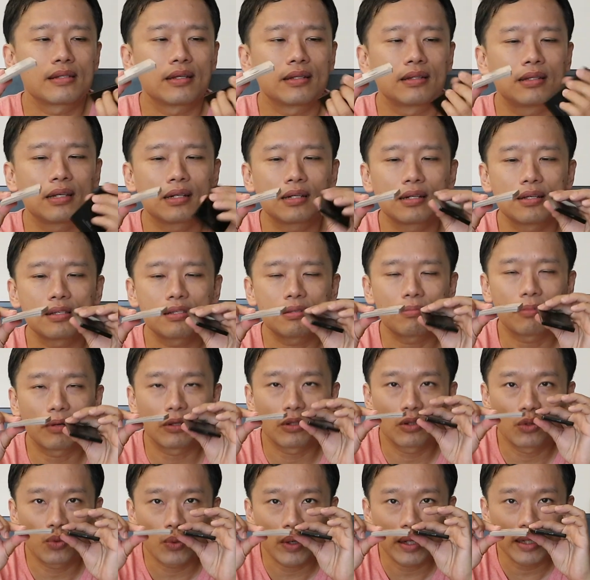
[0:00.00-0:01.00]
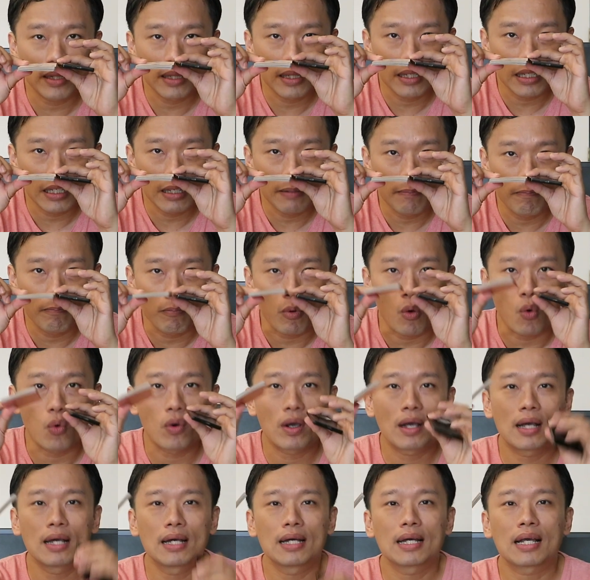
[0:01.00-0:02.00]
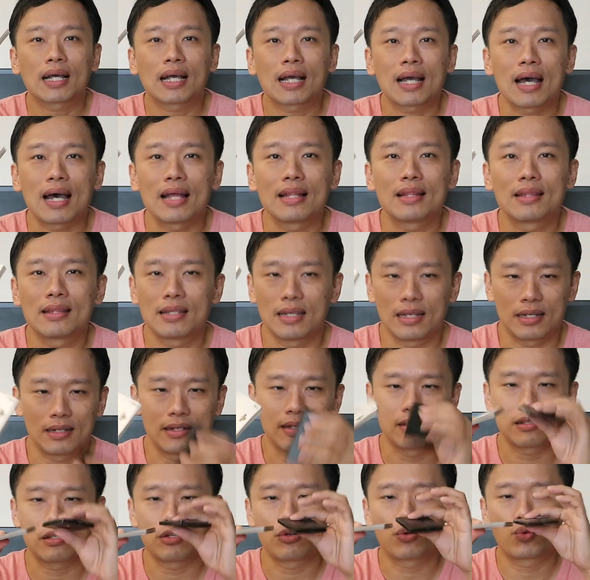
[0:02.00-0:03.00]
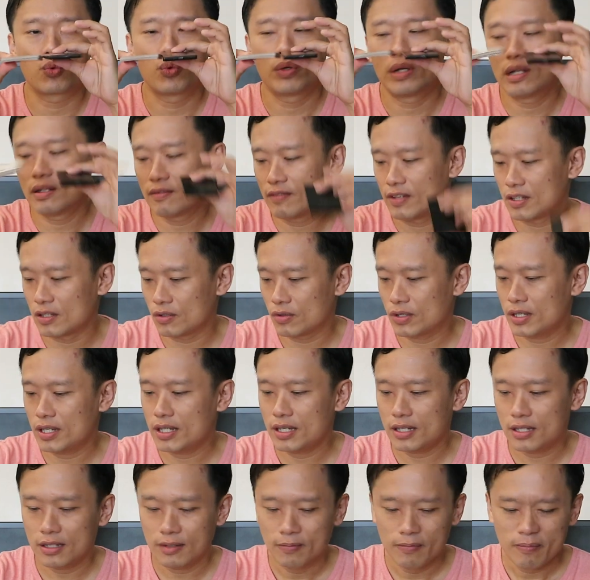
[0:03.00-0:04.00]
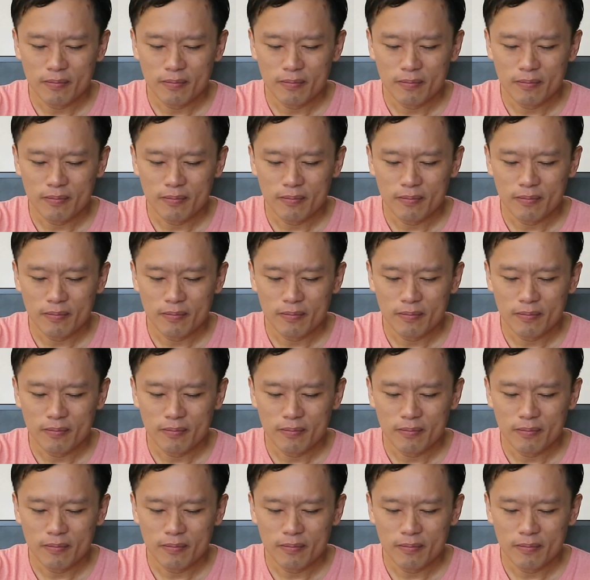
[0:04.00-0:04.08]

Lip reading: The thickness about 20 poker card thickness equivalent, right?